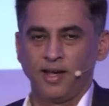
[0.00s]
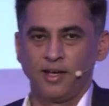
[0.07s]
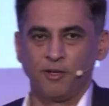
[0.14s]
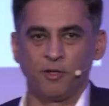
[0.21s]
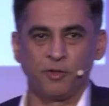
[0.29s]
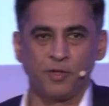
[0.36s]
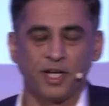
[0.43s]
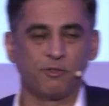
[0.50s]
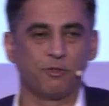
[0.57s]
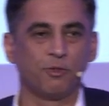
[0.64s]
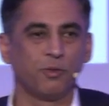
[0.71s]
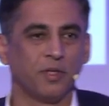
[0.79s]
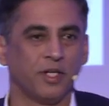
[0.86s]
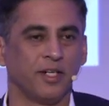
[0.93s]
you know, you had to
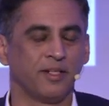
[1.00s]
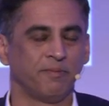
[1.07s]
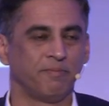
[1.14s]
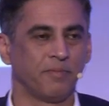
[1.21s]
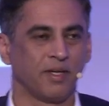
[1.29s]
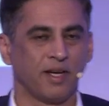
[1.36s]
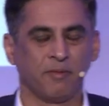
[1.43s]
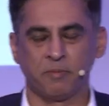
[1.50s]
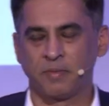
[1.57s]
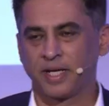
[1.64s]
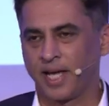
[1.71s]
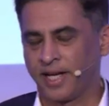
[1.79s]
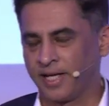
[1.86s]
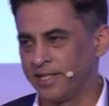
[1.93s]
do a, I'm a
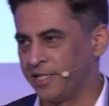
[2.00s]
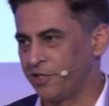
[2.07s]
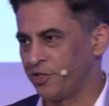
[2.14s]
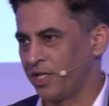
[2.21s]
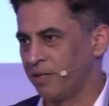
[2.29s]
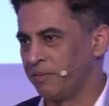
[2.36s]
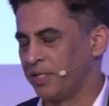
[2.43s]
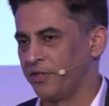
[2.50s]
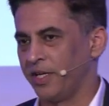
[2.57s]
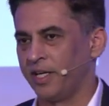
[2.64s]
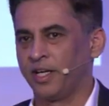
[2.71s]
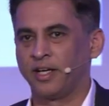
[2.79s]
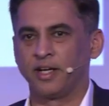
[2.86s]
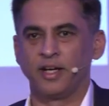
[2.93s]
mechanical engineer by
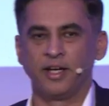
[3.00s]
training,